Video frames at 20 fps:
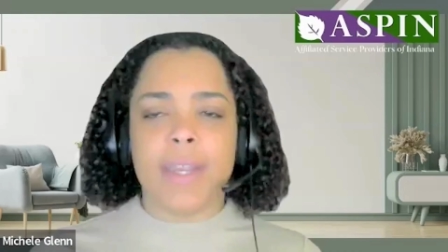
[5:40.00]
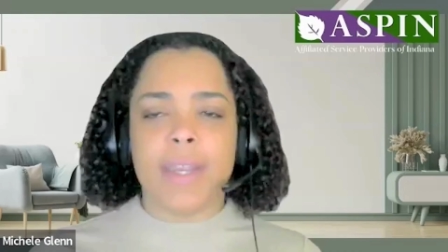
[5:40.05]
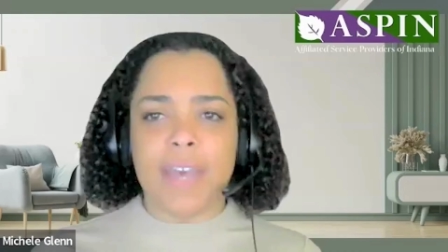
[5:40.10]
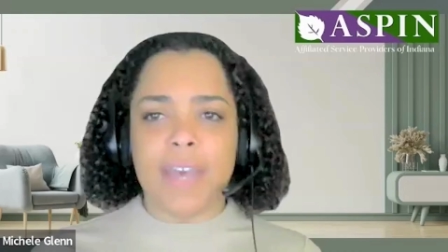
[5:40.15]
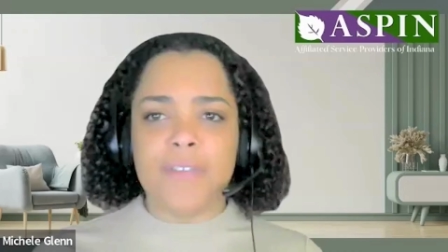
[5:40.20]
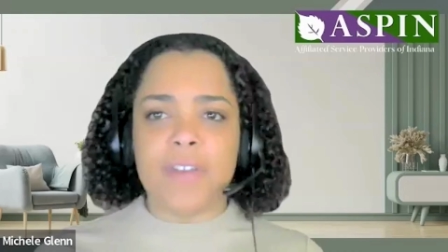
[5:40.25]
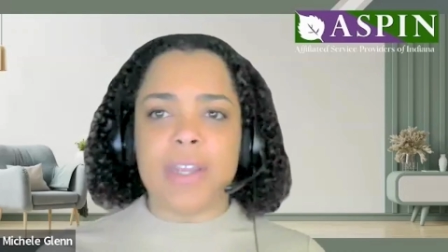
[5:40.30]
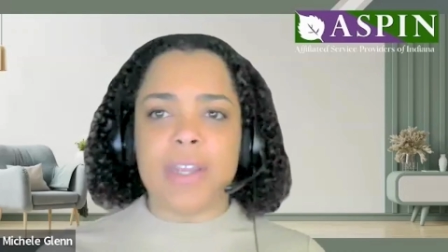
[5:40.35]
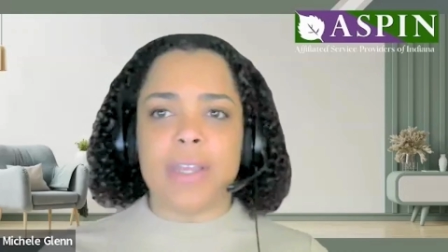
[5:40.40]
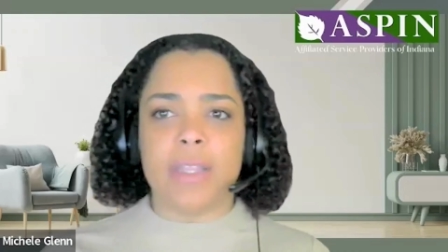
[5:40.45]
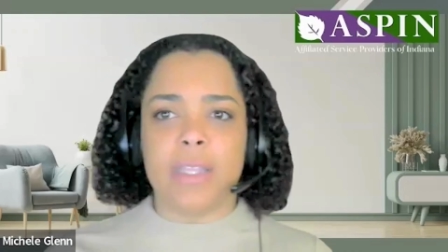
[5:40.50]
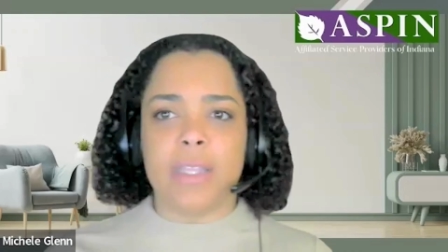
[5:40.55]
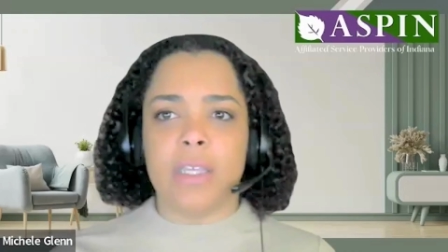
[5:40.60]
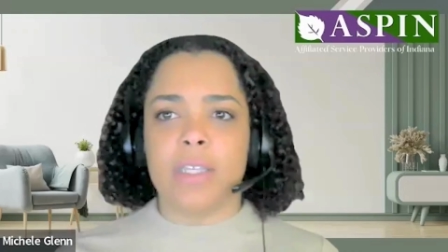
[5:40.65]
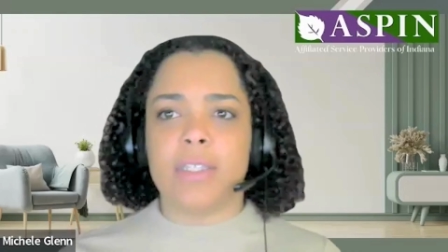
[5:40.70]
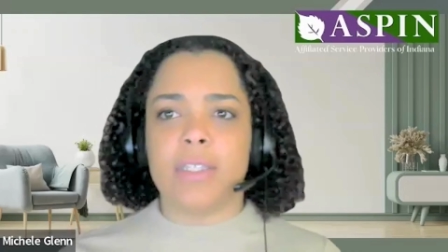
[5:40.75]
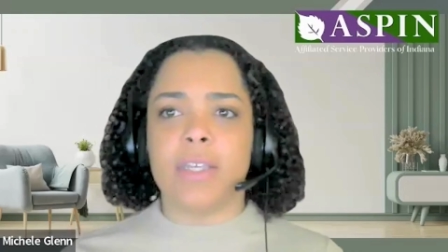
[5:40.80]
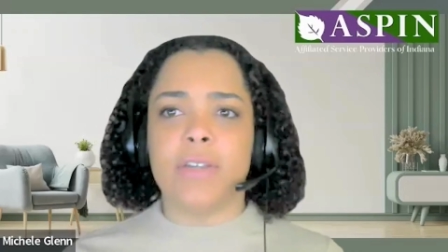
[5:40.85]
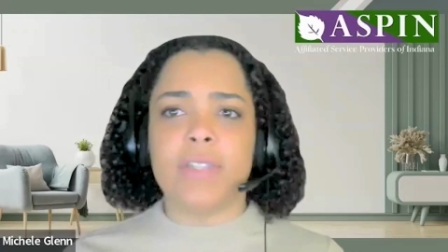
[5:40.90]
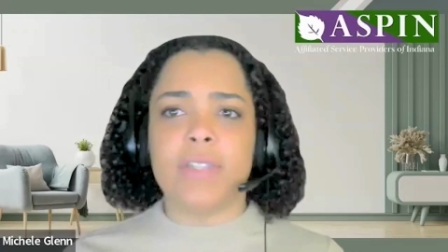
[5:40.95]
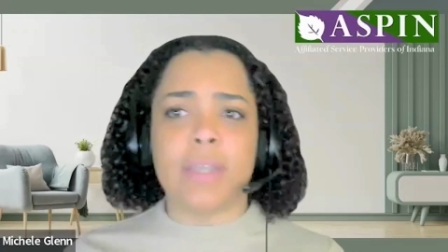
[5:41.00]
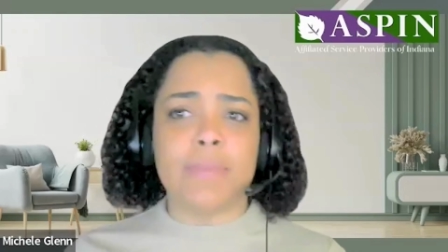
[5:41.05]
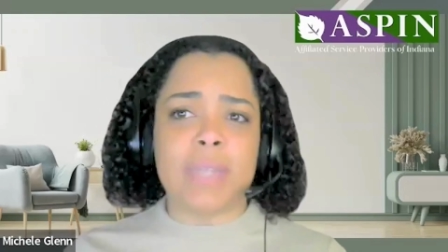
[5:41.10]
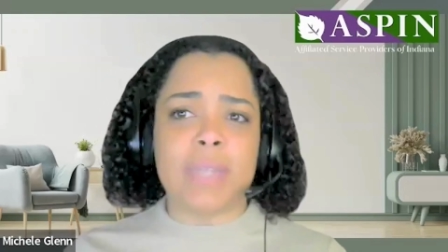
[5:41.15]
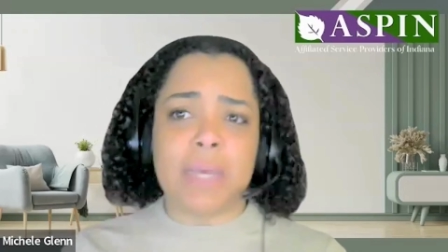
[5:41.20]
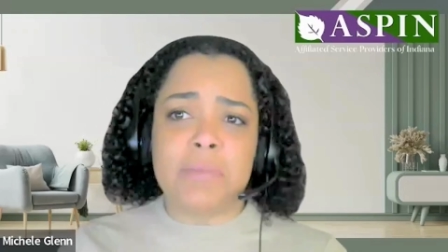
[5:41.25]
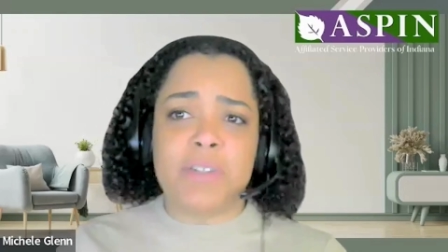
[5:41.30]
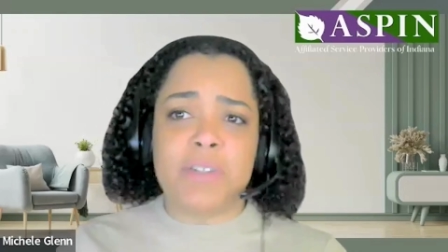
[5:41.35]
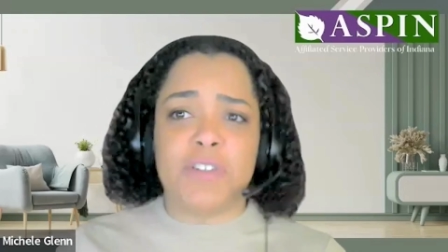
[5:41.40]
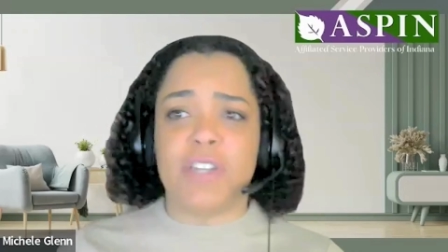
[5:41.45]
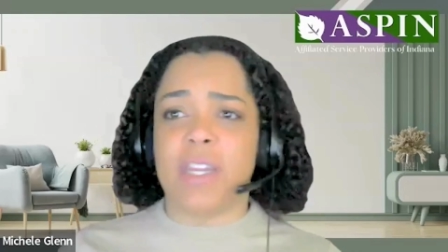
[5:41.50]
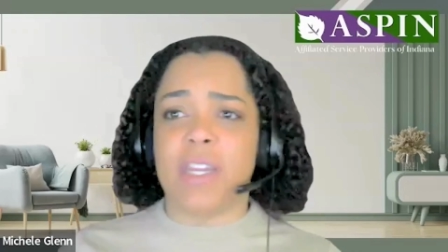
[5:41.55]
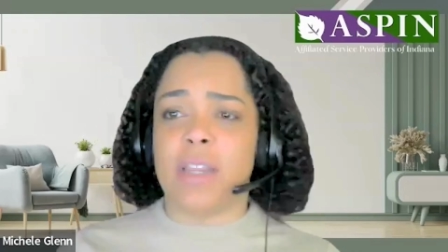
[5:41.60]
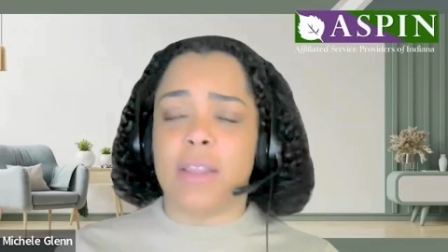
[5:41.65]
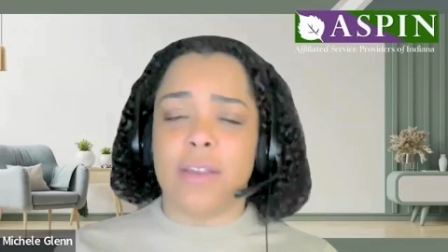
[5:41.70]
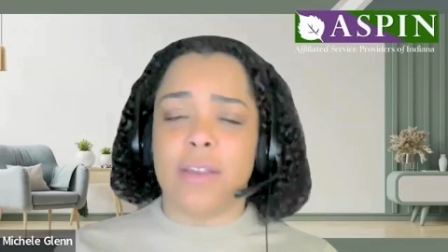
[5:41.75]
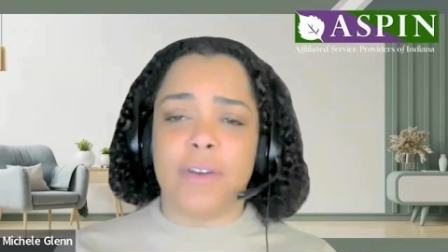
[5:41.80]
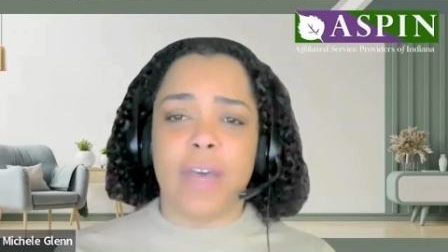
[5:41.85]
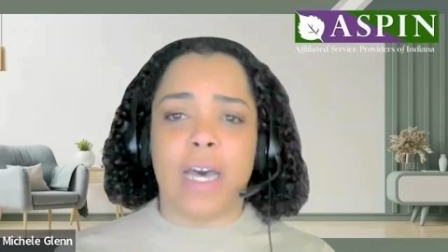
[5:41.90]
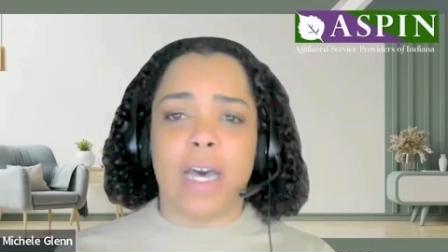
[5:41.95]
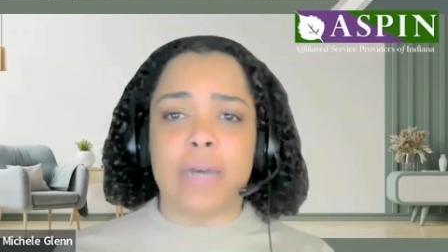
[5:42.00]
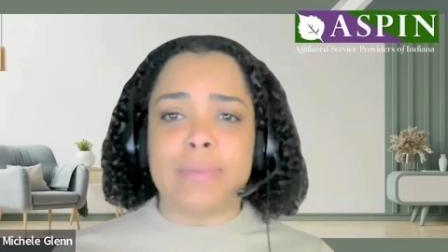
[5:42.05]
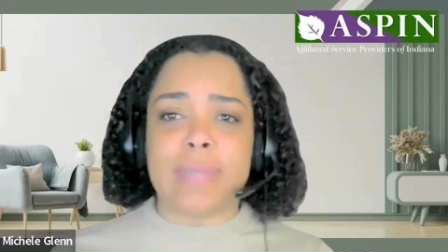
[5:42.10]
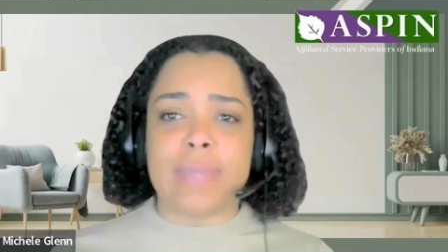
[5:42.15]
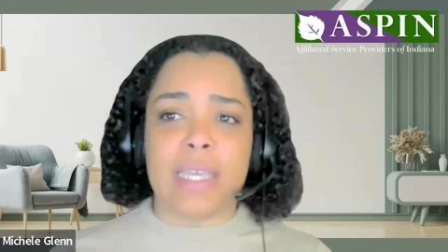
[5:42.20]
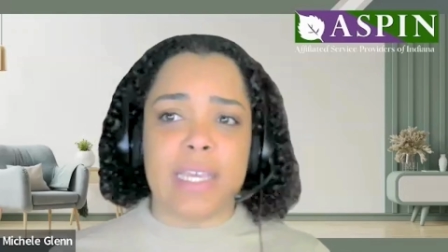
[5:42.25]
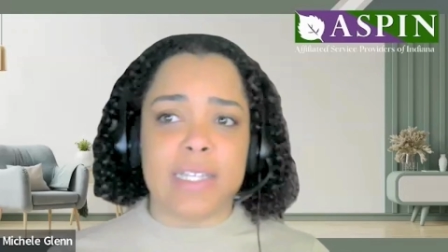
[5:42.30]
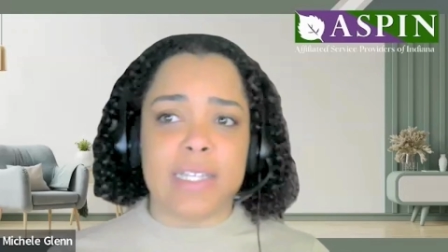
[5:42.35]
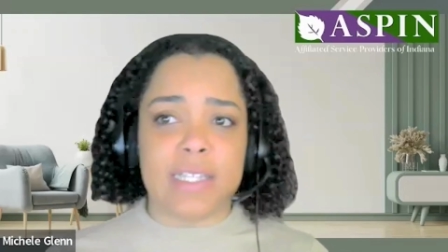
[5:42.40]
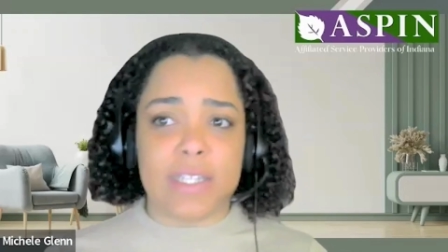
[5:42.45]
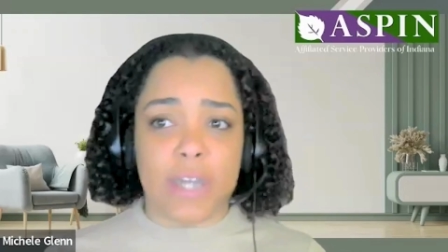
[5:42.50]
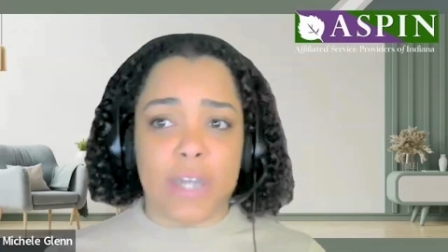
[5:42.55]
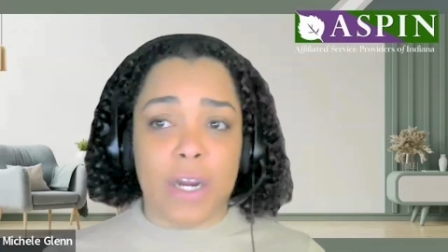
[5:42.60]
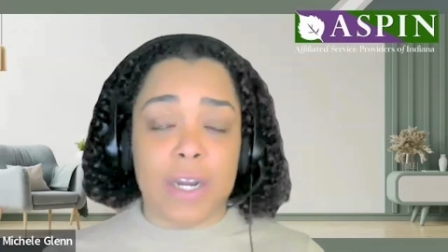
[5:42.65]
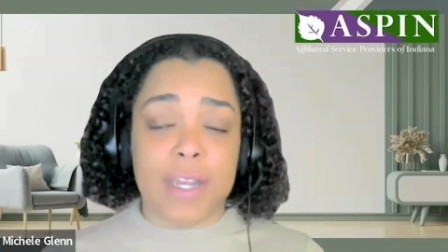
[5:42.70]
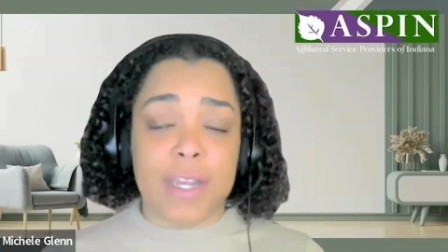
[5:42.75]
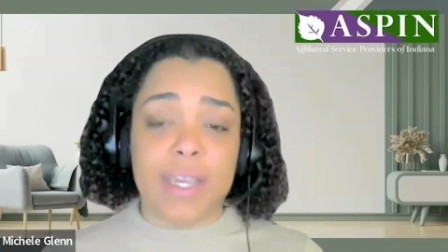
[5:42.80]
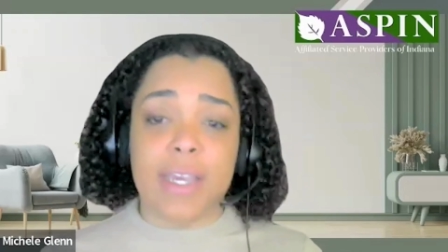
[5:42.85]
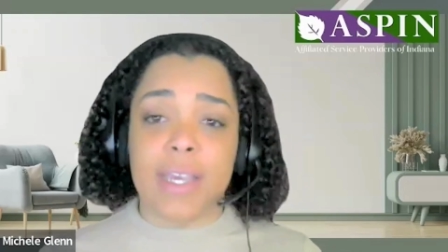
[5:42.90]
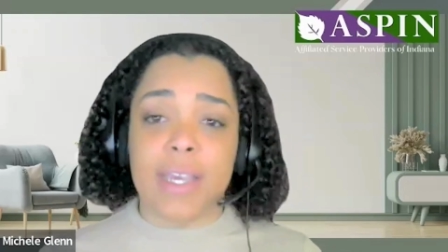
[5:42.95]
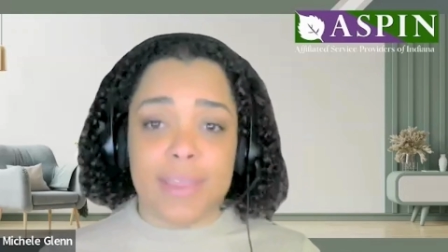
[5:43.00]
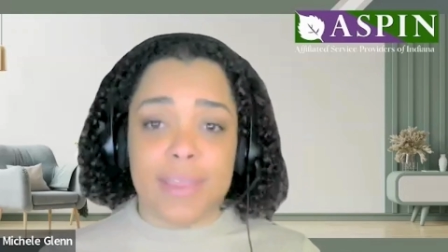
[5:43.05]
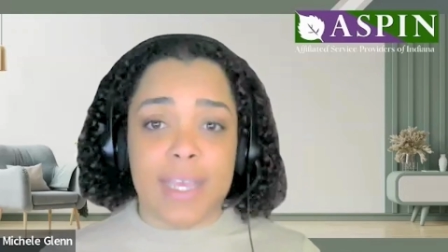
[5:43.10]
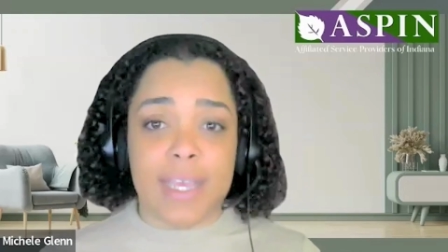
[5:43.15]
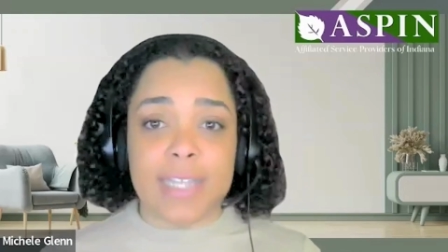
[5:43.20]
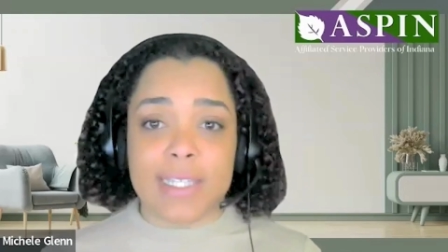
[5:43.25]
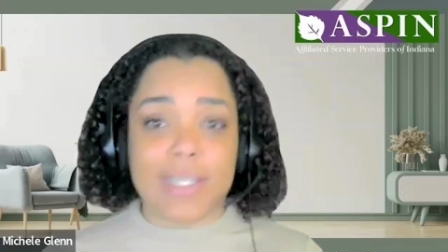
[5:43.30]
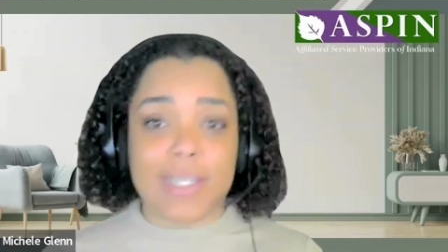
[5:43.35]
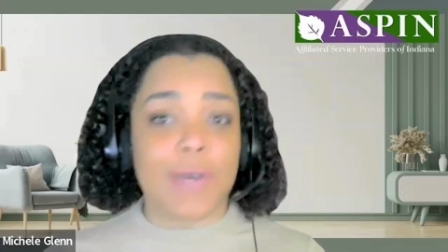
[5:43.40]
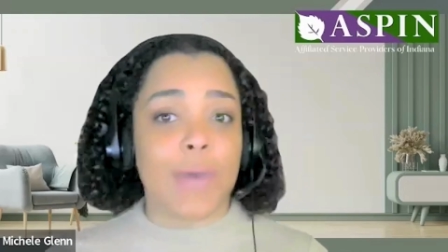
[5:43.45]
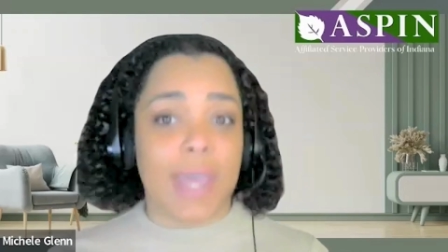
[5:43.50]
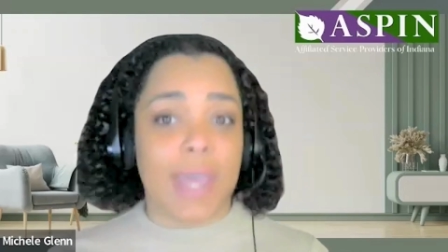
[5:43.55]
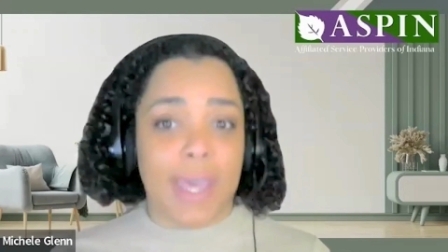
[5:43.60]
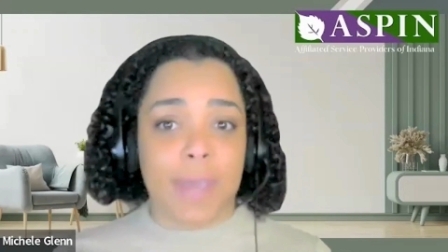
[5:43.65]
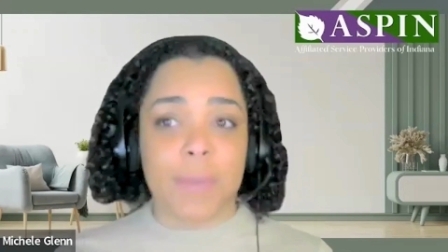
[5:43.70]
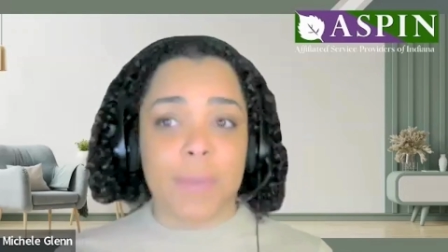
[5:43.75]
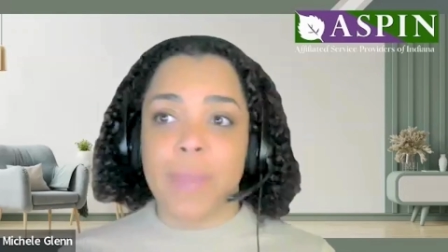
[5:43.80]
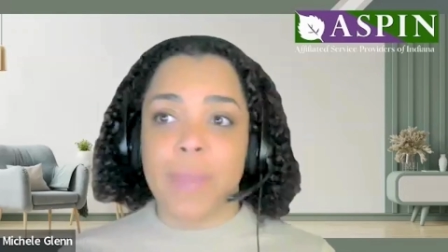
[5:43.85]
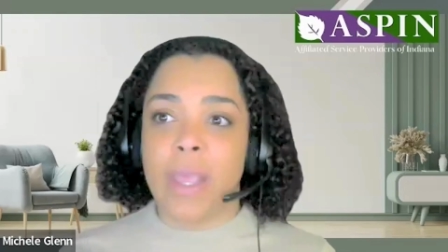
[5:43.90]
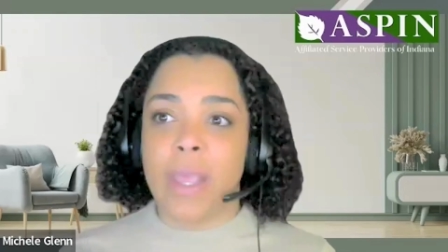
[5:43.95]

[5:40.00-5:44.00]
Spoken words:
Definitely. So sometimes you need a little help to get started, and that's okay.